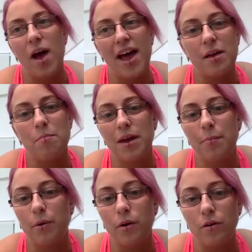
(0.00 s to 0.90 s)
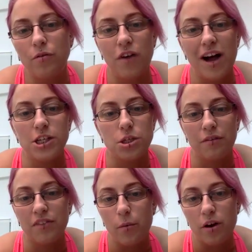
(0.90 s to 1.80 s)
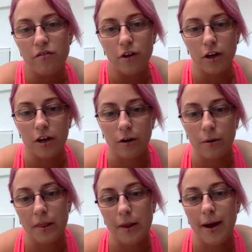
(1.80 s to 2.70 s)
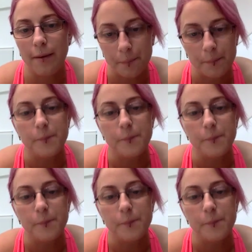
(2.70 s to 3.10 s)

where can people find you if they want to follow you online